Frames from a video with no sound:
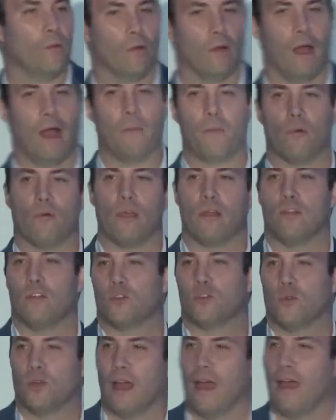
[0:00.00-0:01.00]
Where
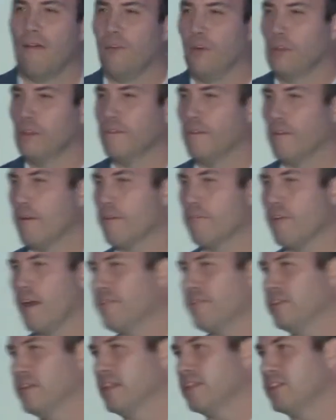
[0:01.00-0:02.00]
operators would have all of their
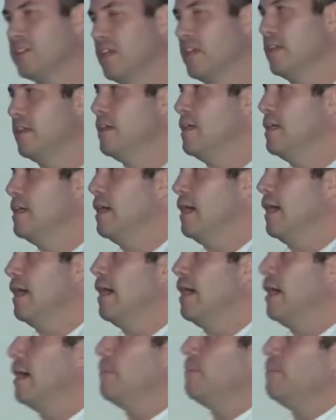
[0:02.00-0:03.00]
aircraft listed
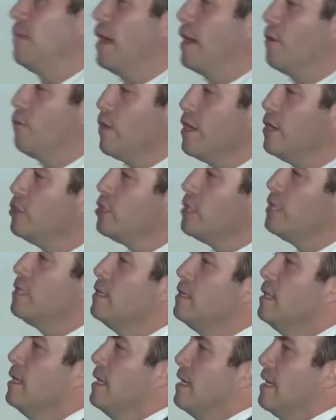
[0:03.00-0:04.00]
by region,